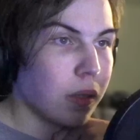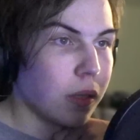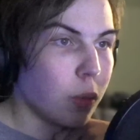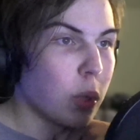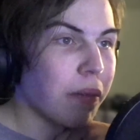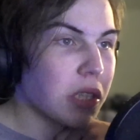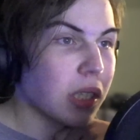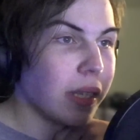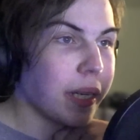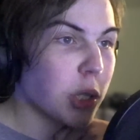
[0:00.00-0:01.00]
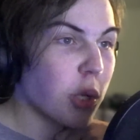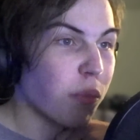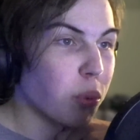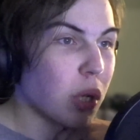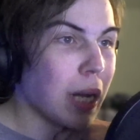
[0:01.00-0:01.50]
We have a selection
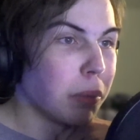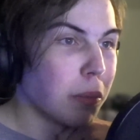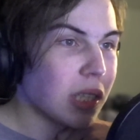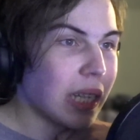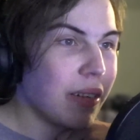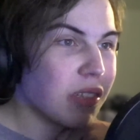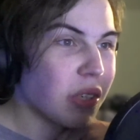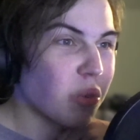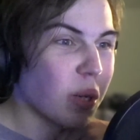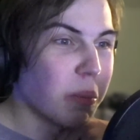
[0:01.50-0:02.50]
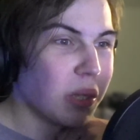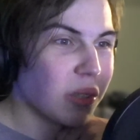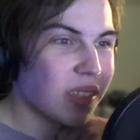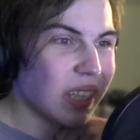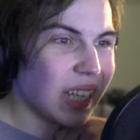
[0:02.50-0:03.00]
of problem slaves and
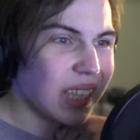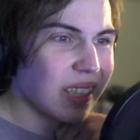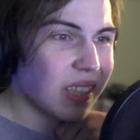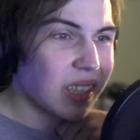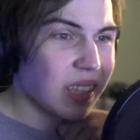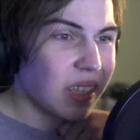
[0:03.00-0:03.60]
criminals to hunt?